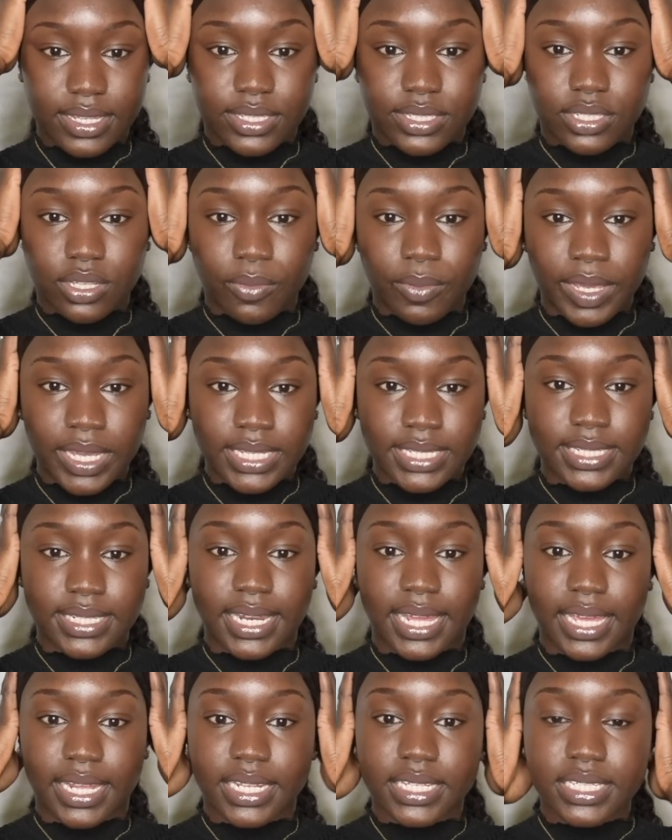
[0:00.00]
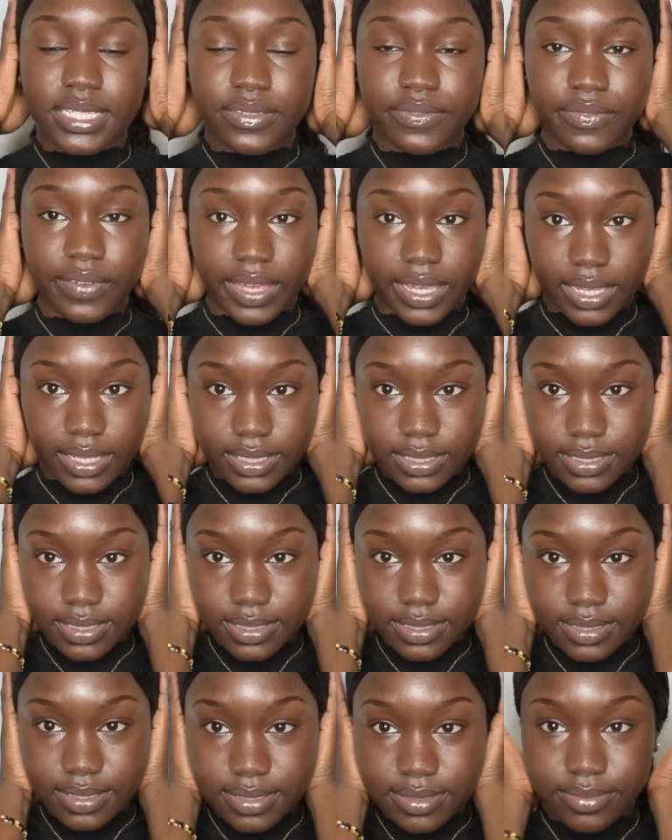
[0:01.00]
so we can slay this
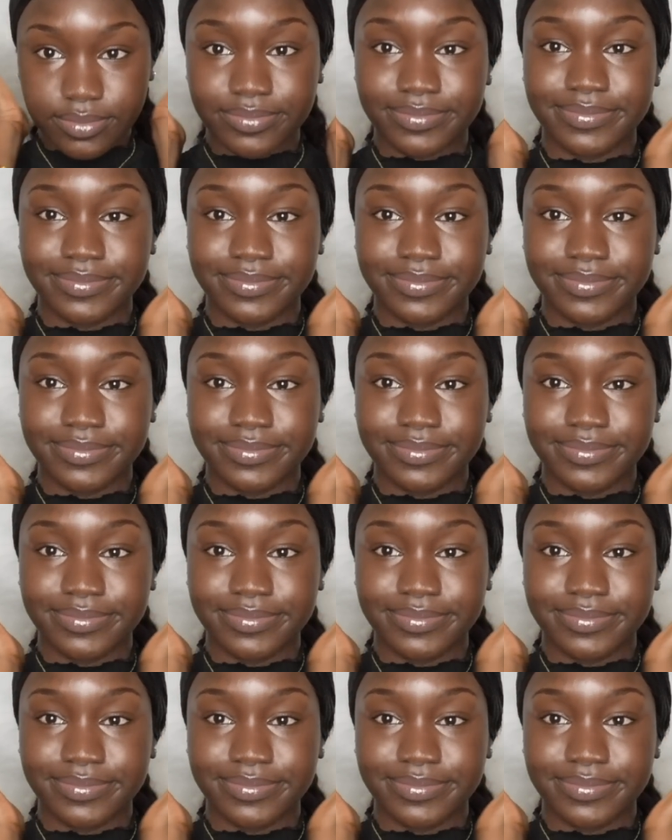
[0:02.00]
face.